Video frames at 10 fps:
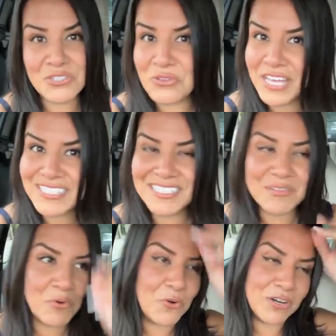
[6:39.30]
So
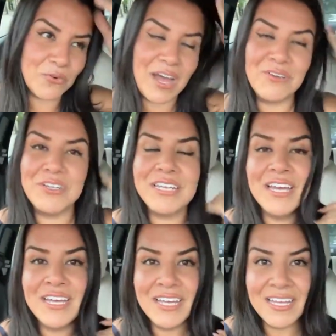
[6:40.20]
that's number one around
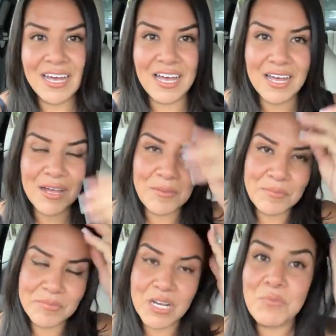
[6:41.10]

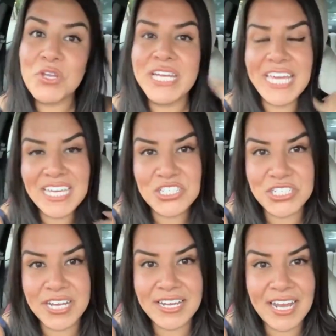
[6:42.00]

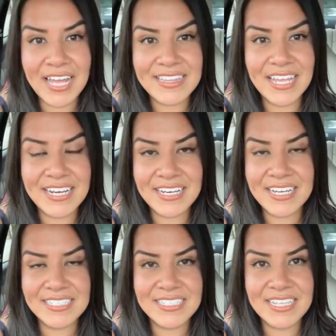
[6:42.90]
communication and
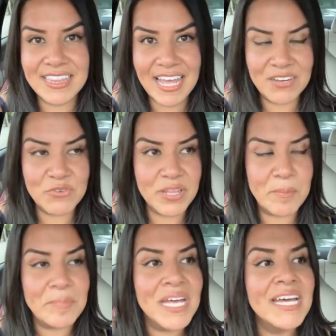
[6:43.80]
letting it land for
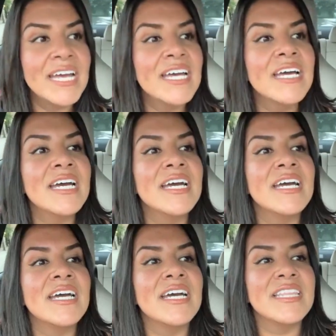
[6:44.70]
them.
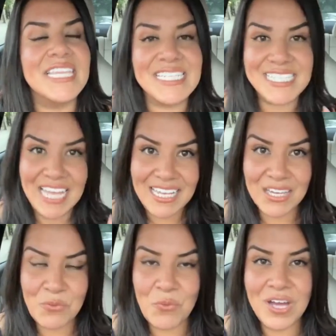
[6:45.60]
The
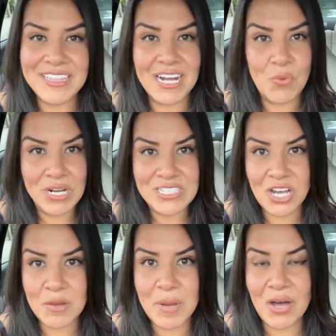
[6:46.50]
second one that I want to
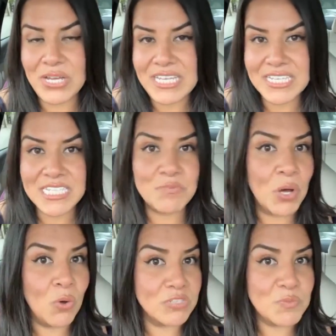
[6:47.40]
talk about is
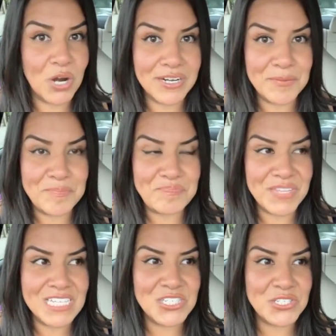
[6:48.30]
postpartum.
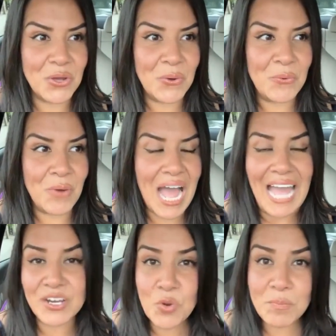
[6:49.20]
So
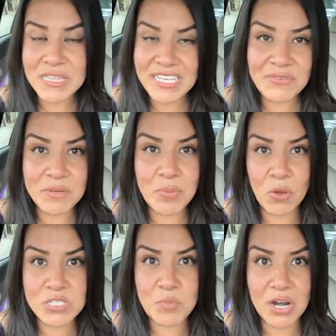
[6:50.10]
I don't believe in
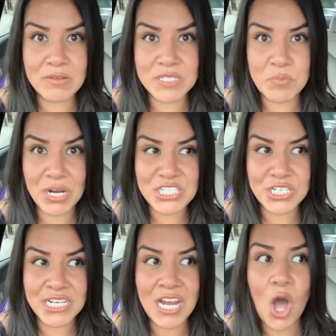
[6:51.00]
postpartum
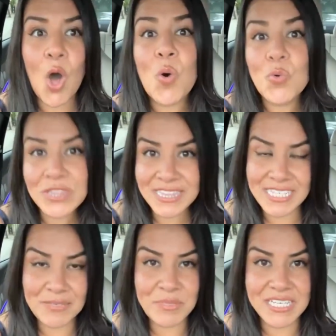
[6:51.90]
depression
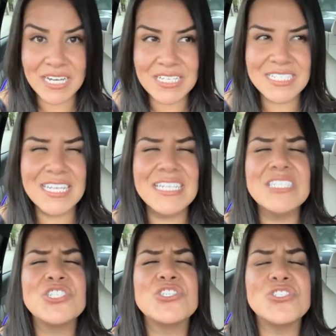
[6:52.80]
only because it
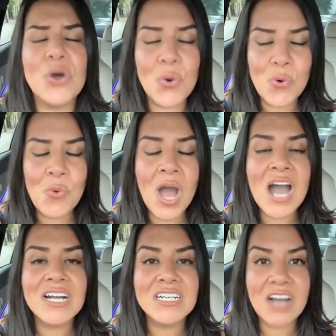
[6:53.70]
is so
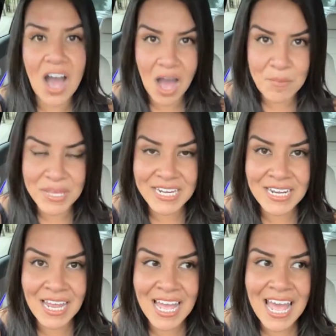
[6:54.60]

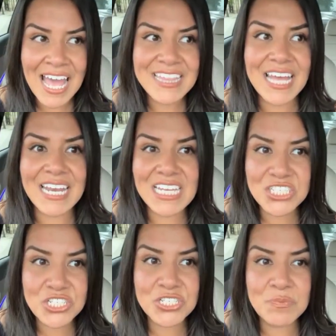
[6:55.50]
common that
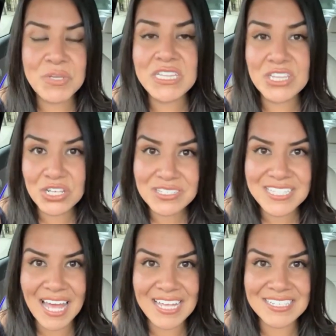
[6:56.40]
it should be
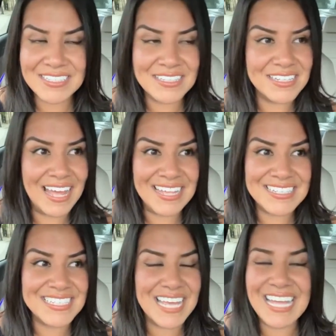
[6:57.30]
looked at
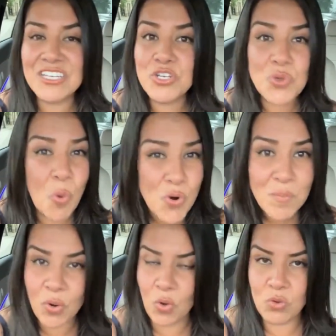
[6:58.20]
as a
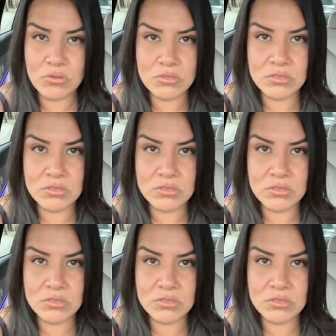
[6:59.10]
normal.